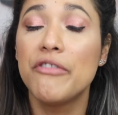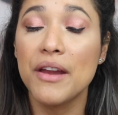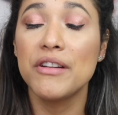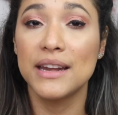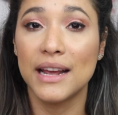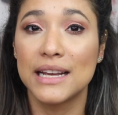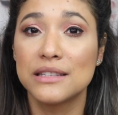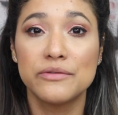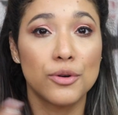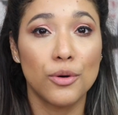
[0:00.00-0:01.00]
very
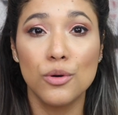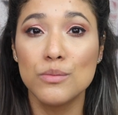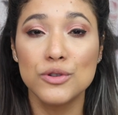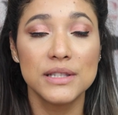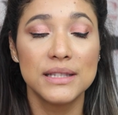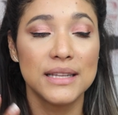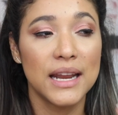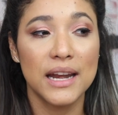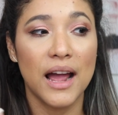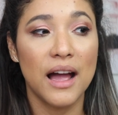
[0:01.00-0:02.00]
nice for almost
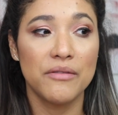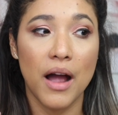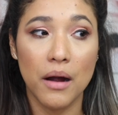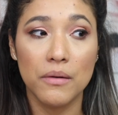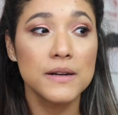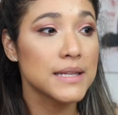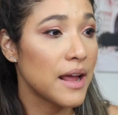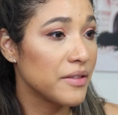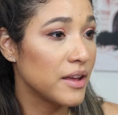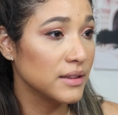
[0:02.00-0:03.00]
10 and a half hours.
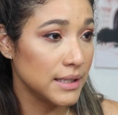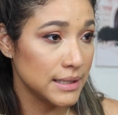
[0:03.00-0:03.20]
I think